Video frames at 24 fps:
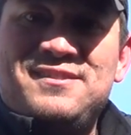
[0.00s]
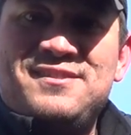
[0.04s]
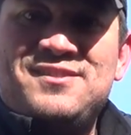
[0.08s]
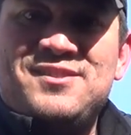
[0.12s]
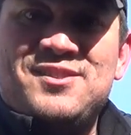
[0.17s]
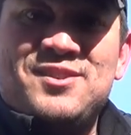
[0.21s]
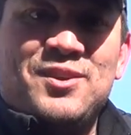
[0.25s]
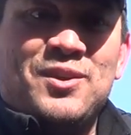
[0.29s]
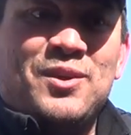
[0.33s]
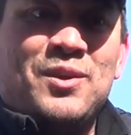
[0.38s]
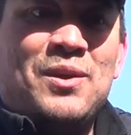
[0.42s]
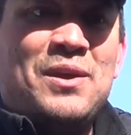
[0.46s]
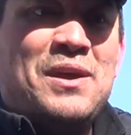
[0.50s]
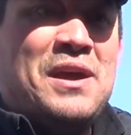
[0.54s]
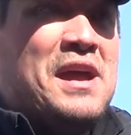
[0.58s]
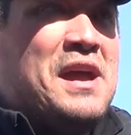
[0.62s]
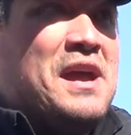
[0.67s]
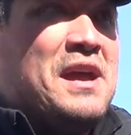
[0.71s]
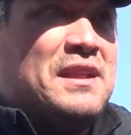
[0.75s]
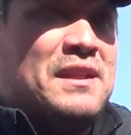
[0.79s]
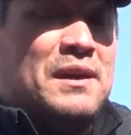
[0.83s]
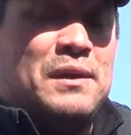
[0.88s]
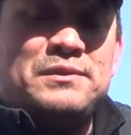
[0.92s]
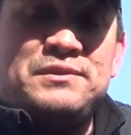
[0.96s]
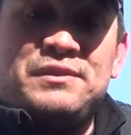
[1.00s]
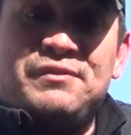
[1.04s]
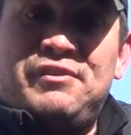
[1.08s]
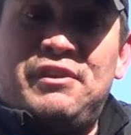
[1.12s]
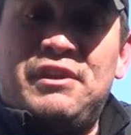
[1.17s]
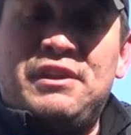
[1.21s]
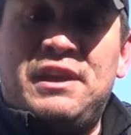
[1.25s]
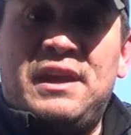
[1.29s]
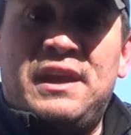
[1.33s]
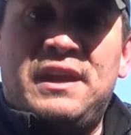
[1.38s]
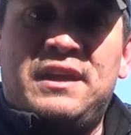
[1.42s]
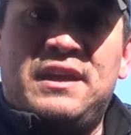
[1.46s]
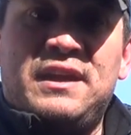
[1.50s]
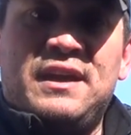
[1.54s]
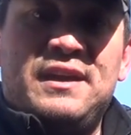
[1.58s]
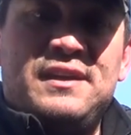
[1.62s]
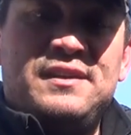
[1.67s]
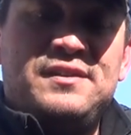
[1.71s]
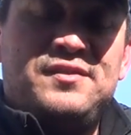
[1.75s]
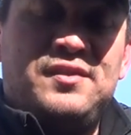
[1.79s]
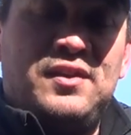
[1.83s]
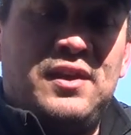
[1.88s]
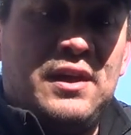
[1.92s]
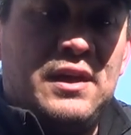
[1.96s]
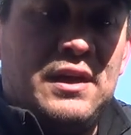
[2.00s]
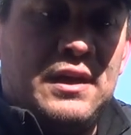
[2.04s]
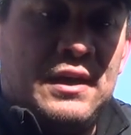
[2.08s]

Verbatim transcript: So that was a fun hike, guys.